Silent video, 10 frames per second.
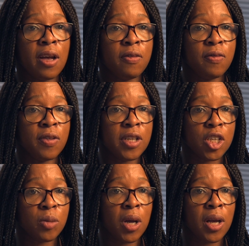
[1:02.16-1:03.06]
I
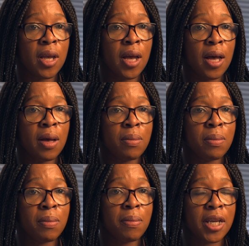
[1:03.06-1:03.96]
finished my
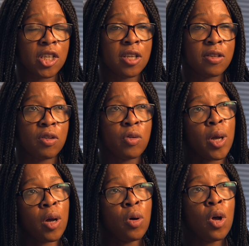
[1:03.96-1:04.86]
bachelor's
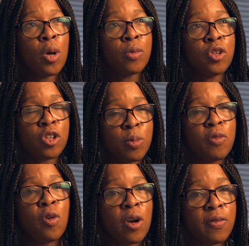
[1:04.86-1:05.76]
degree, just
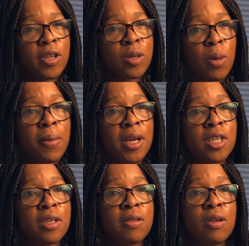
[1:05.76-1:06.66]
before I finished my
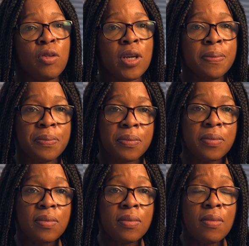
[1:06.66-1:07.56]
bachelor's degree,
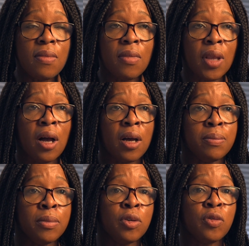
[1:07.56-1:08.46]
I
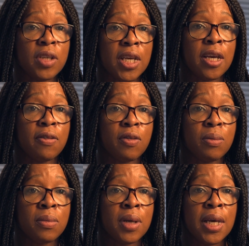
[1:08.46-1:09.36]
moved here
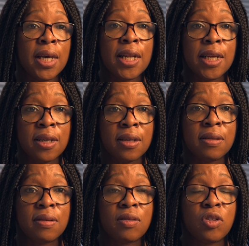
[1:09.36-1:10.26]
from
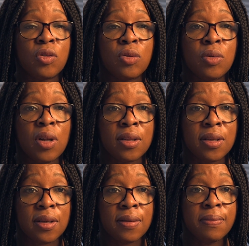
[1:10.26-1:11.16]
Leeds to
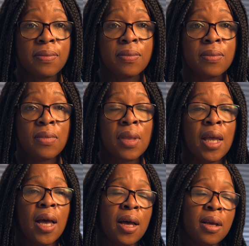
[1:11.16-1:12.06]
London,
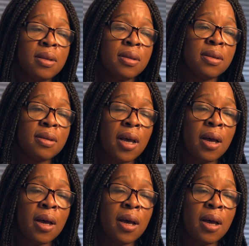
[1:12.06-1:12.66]
and